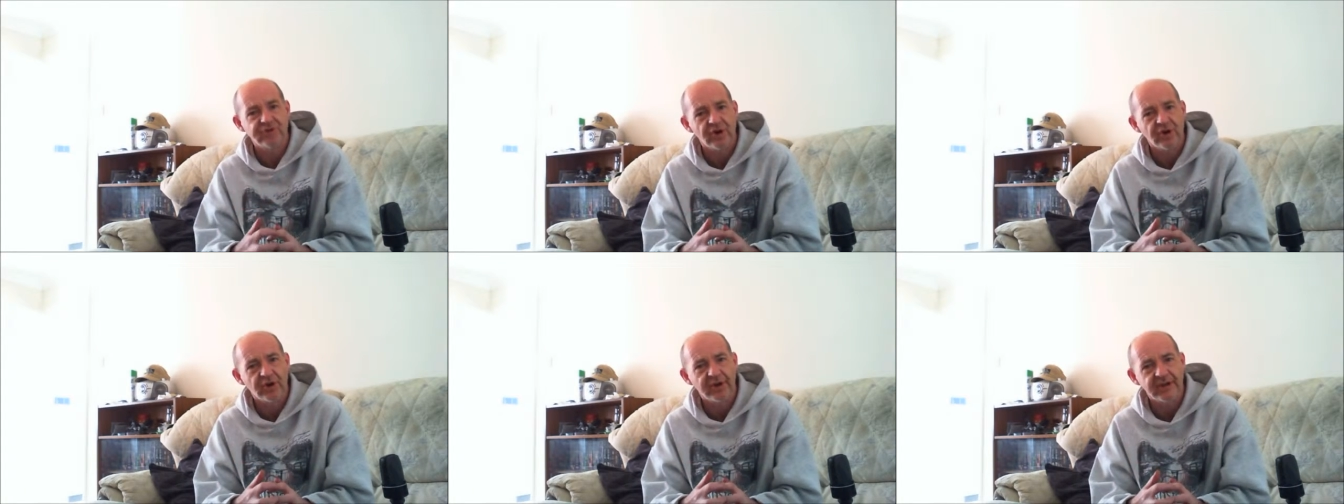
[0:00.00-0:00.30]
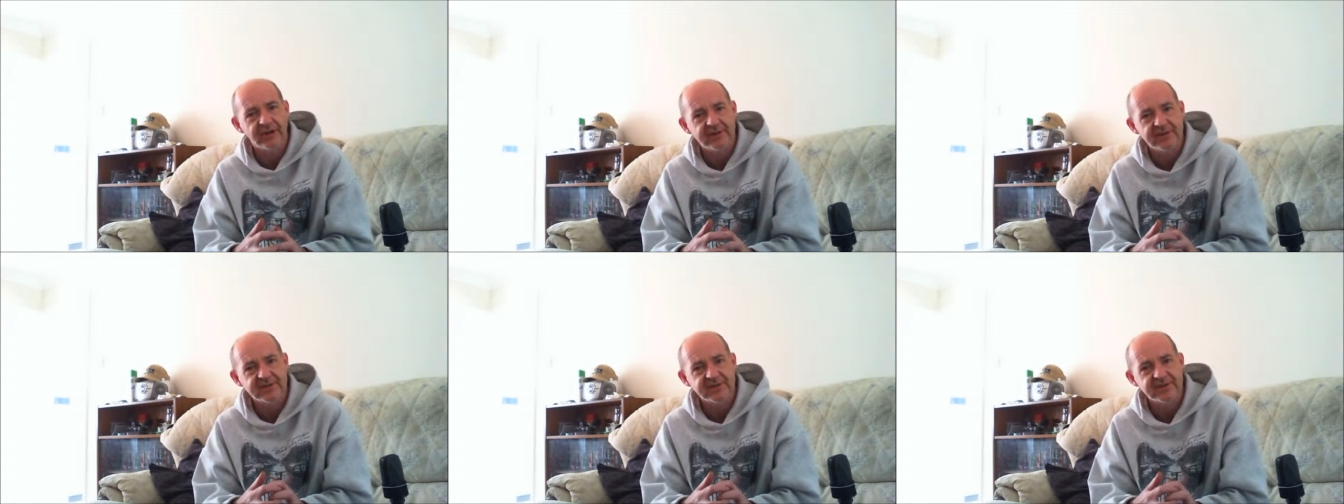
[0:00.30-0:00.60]
on
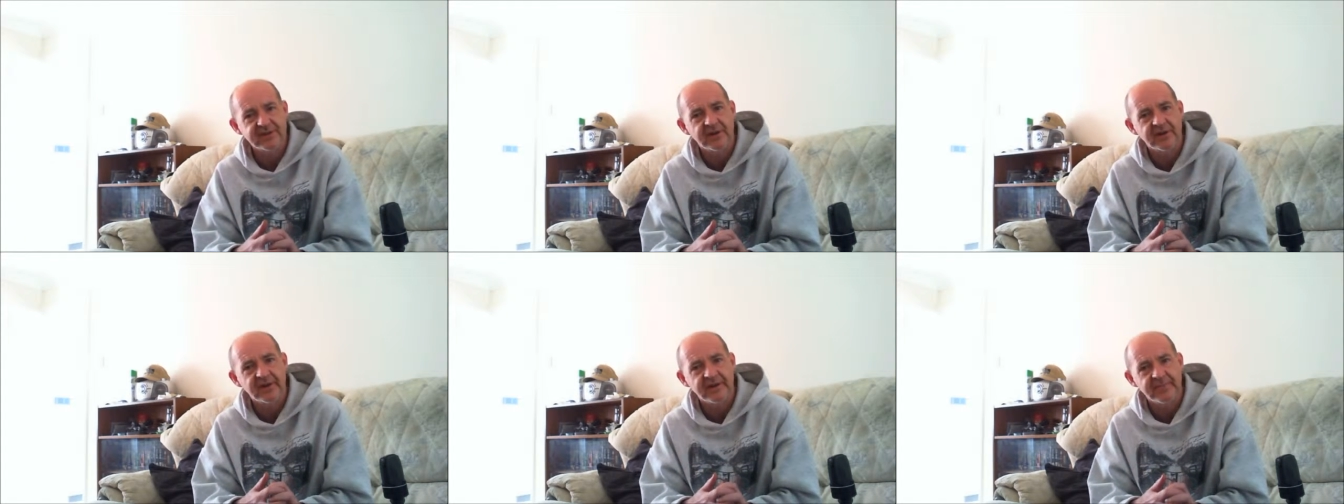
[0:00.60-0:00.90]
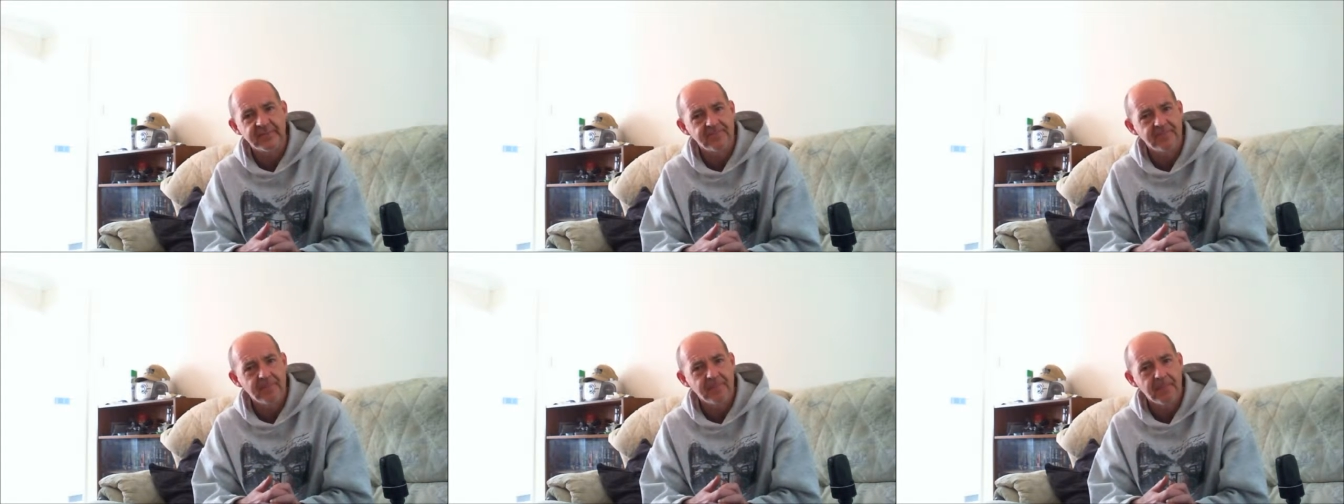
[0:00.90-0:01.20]
it this
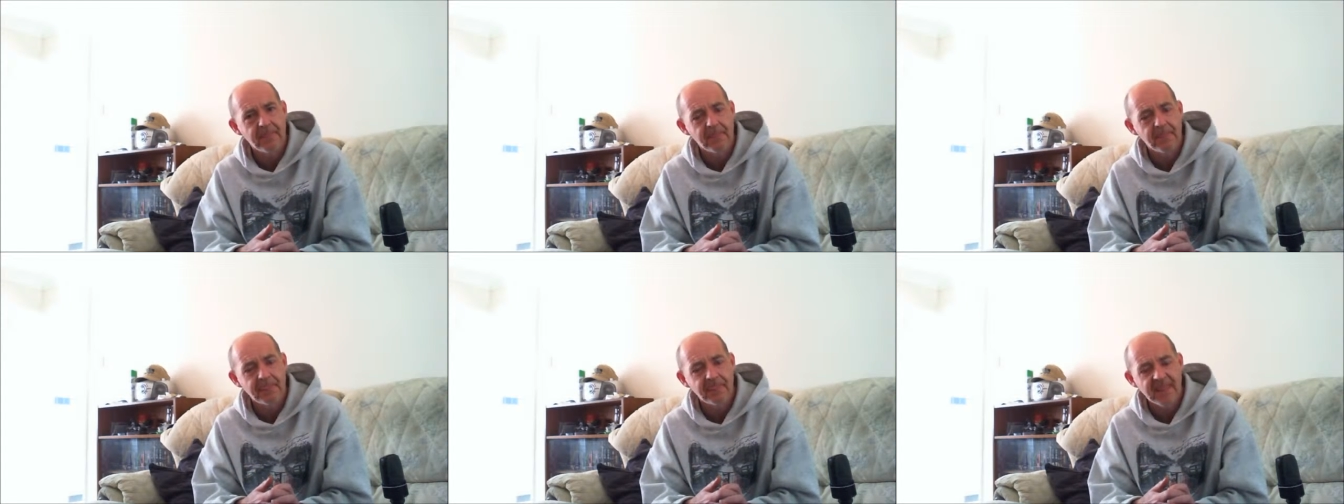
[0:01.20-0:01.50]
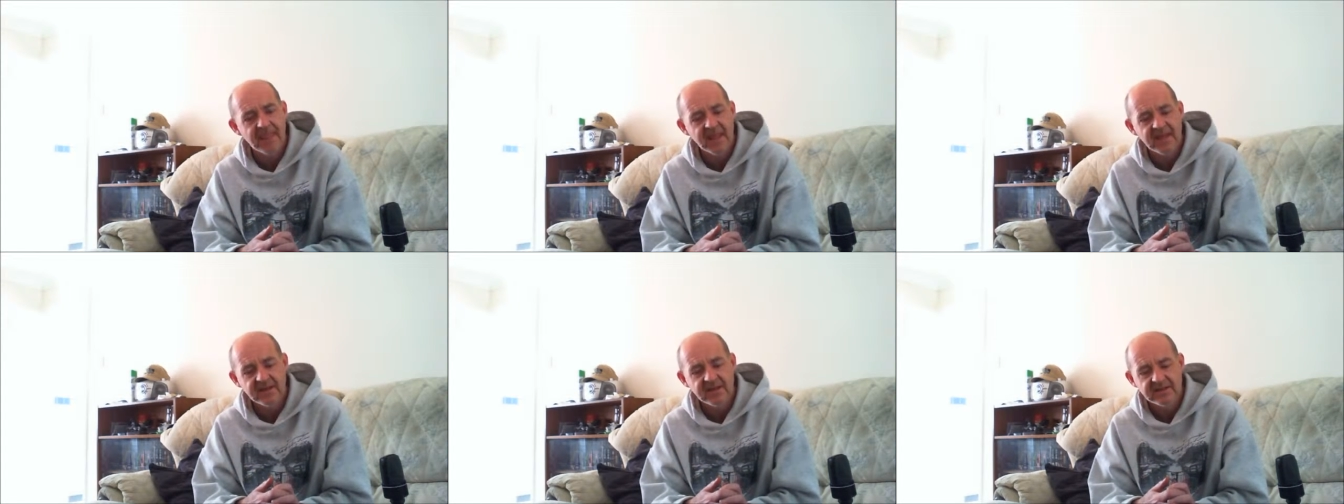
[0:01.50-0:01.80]
time
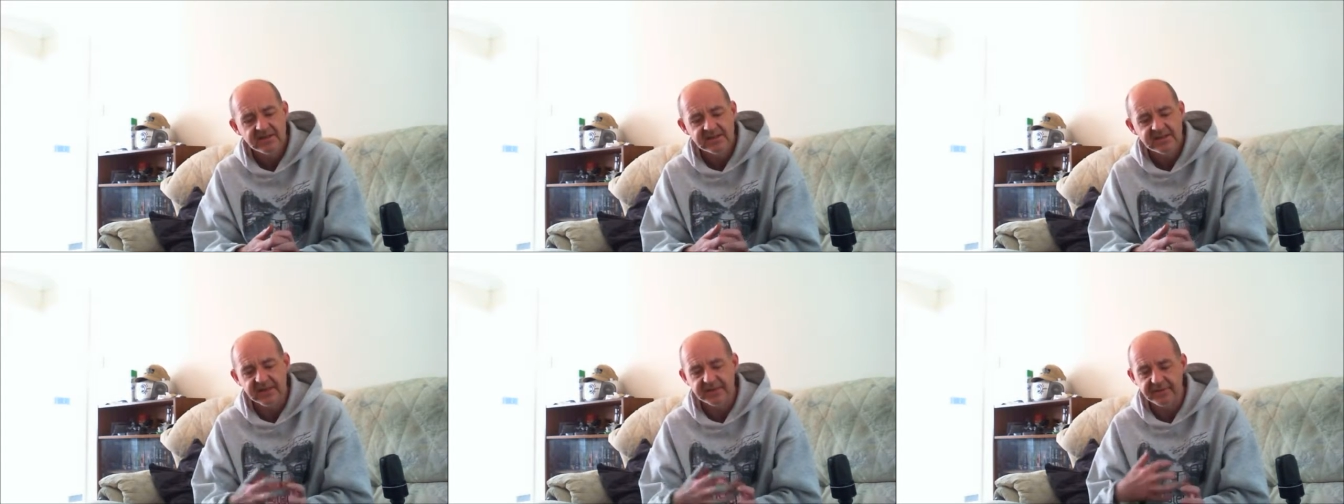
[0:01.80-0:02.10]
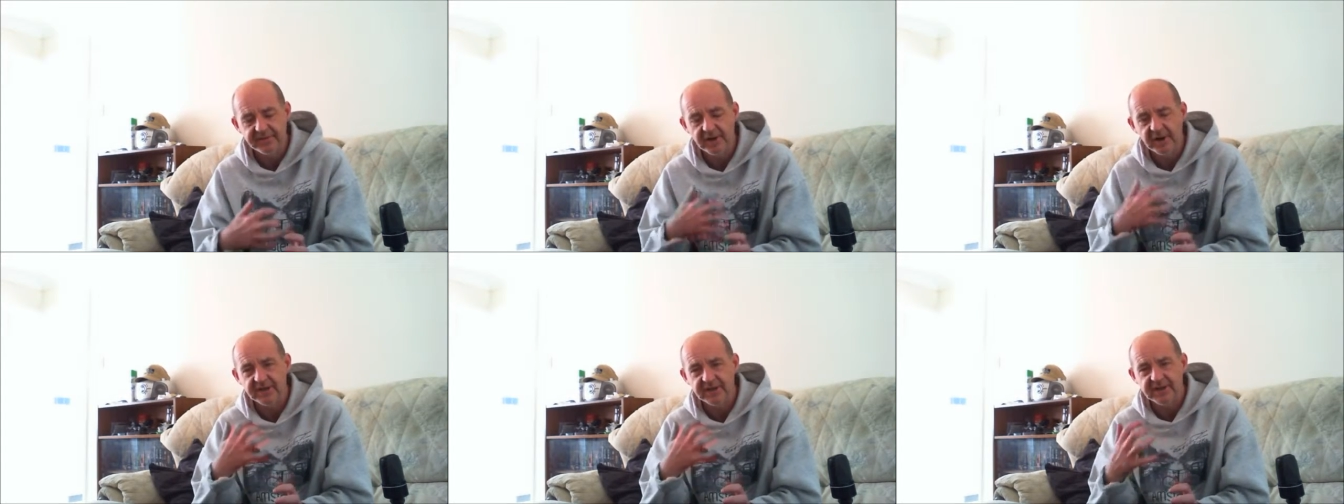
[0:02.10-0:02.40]
to give
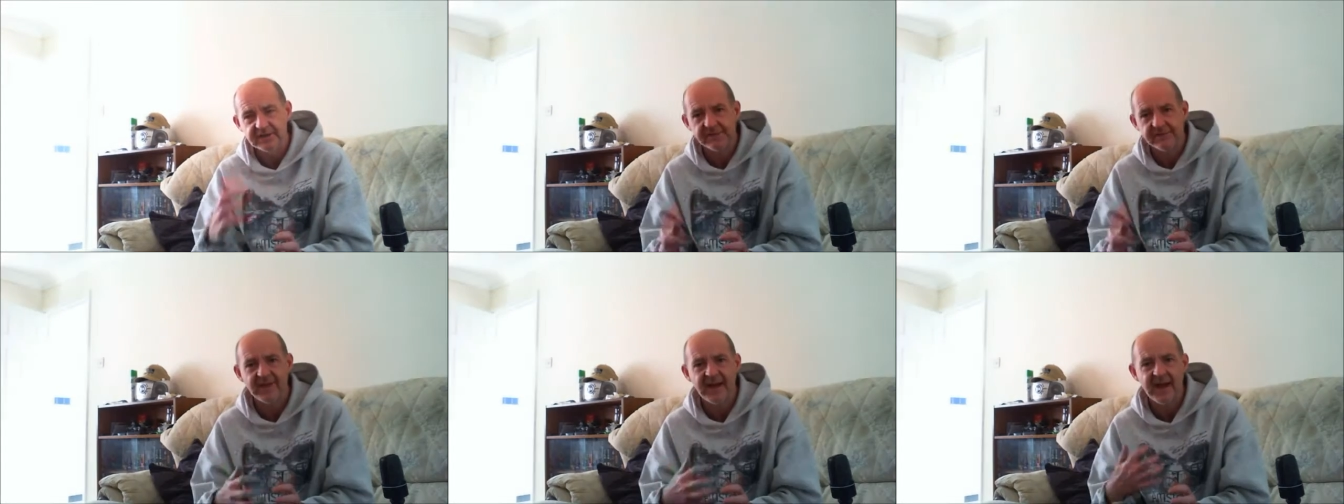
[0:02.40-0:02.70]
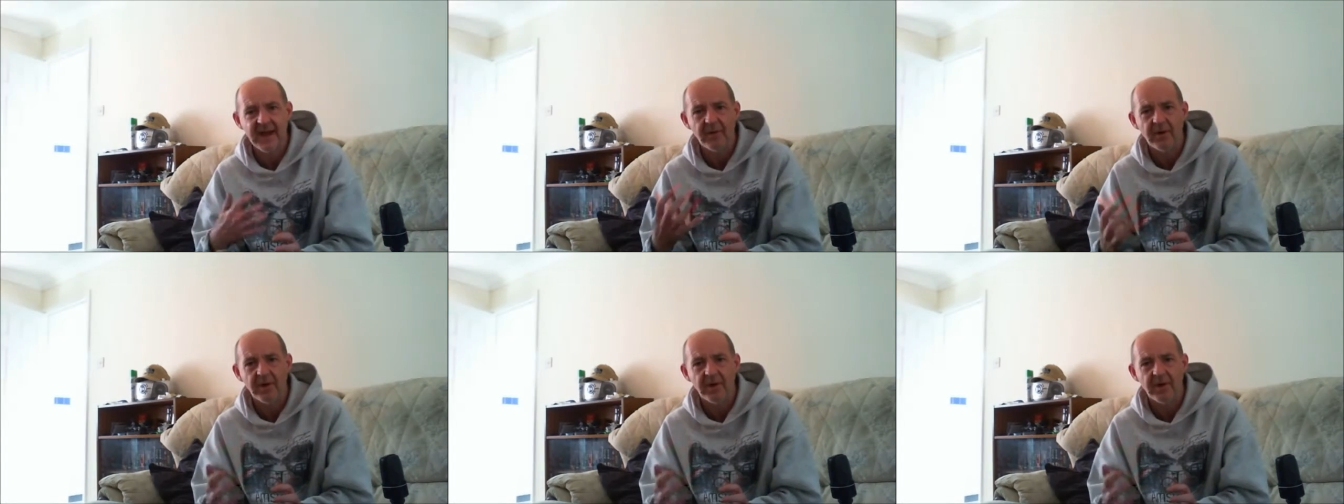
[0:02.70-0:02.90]
an idea of how I